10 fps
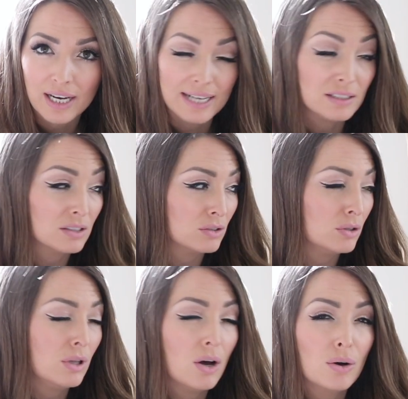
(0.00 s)
and
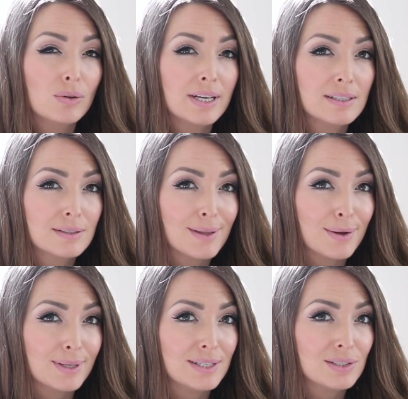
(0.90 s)
slowly,
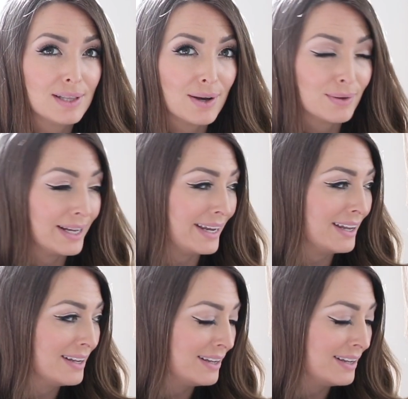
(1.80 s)
slowly, slowly